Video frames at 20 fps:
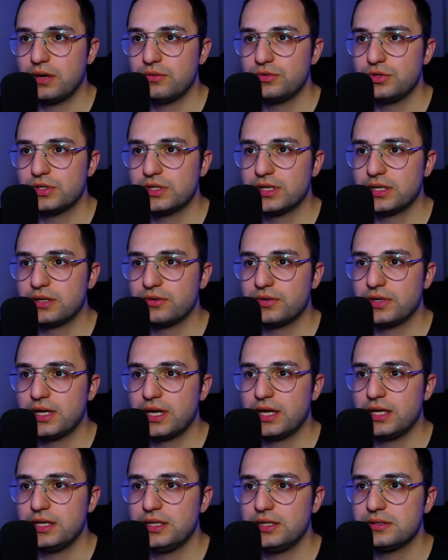you can
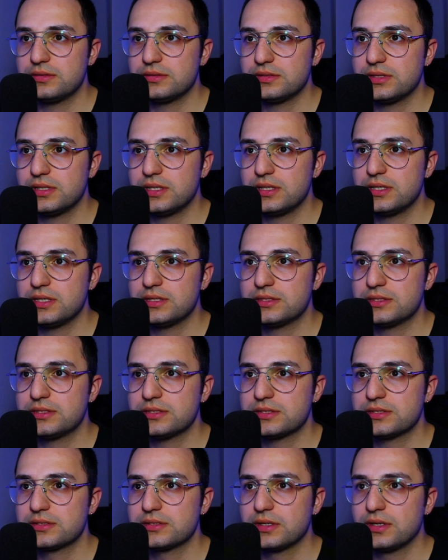create
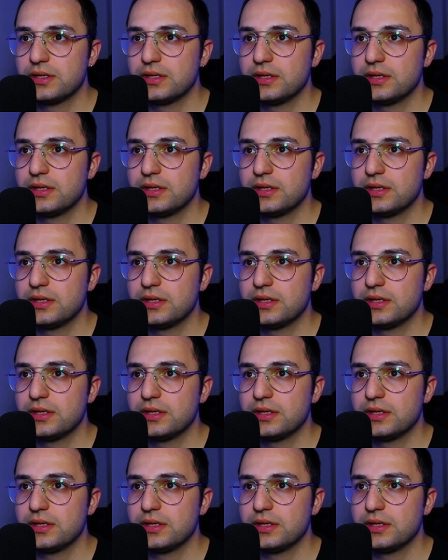is